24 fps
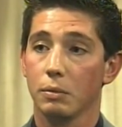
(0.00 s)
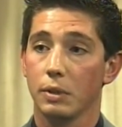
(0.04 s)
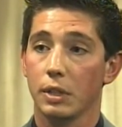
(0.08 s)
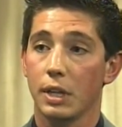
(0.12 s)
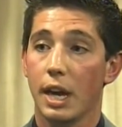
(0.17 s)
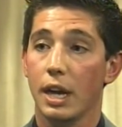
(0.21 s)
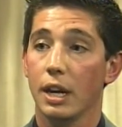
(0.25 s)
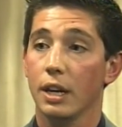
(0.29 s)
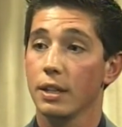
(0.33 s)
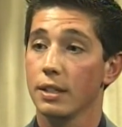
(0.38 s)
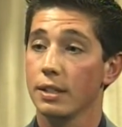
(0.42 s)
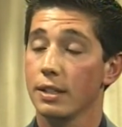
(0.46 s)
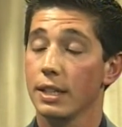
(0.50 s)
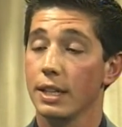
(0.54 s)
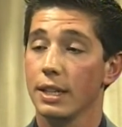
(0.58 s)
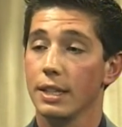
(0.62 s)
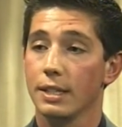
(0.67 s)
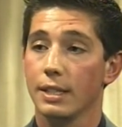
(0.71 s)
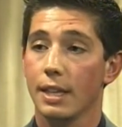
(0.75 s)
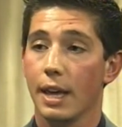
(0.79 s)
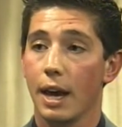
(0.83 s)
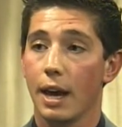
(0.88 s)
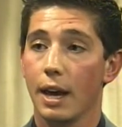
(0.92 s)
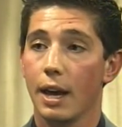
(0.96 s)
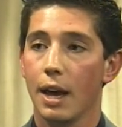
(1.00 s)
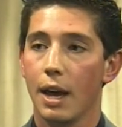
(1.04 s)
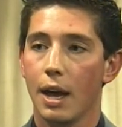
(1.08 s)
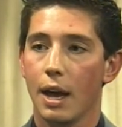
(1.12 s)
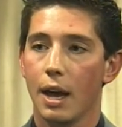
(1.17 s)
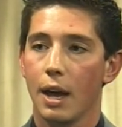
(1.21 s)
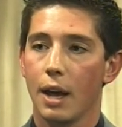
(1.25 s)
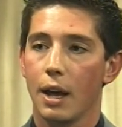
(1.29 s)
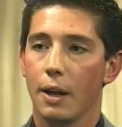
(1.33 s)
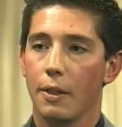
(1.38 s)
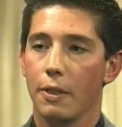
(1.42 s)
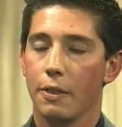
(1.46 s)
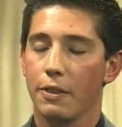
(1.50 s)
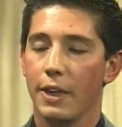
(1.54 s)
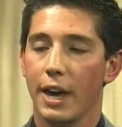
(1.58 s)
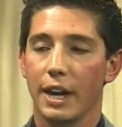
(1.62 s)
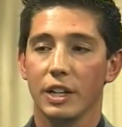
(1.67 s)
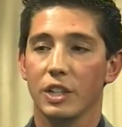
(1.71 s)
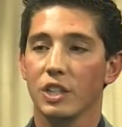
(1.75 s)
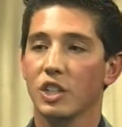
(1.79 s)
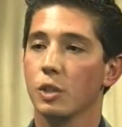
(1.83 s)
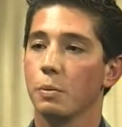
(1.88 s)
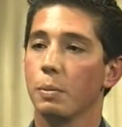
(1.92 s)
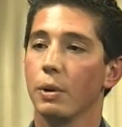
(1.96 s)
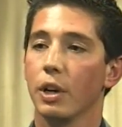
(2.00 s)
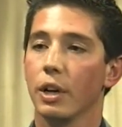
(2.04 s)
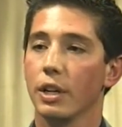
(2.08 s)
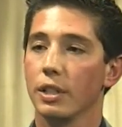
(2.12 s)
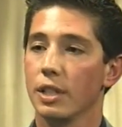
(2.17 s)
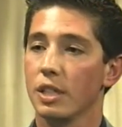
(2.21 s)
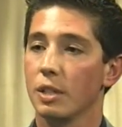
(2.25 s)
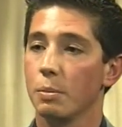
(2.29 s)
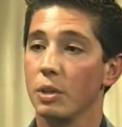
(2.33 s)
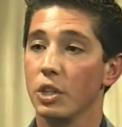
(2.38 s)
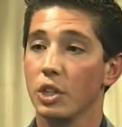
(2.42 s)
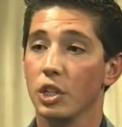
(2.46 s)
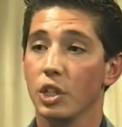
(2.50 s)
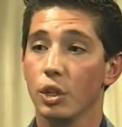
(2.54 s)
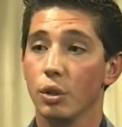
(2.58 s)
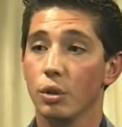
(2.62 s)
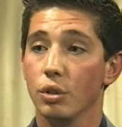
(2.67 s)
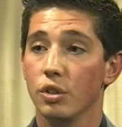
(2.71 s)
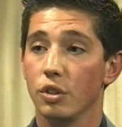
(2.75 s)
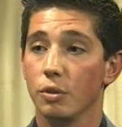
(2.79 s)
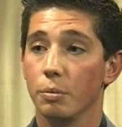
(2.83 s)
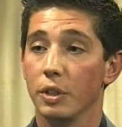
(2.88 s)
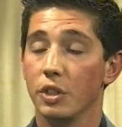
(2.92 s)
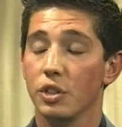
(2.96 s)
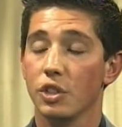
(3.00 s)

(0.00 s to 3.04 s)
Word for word: candidacy is that that experience has been huge for me.